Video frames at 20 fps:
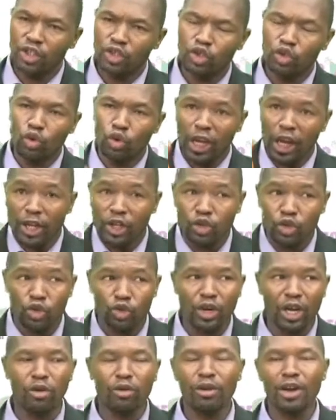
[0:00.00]
into
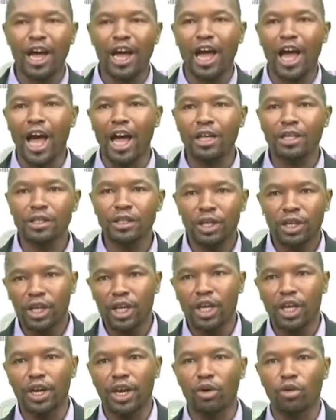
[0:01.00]
regular and
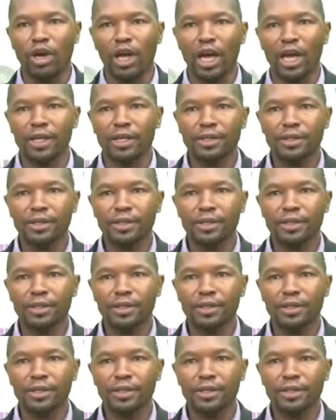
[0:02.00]
irregular.